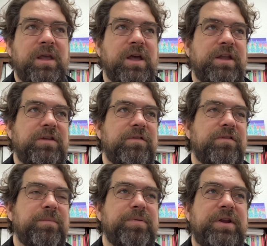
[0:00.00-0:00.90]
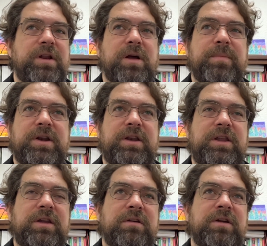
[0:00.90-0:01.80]
I use the predominant
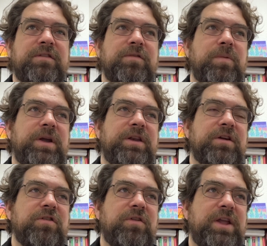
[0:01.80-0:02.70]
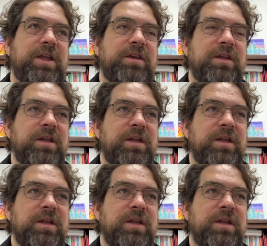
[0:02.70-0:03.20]
here as a way to create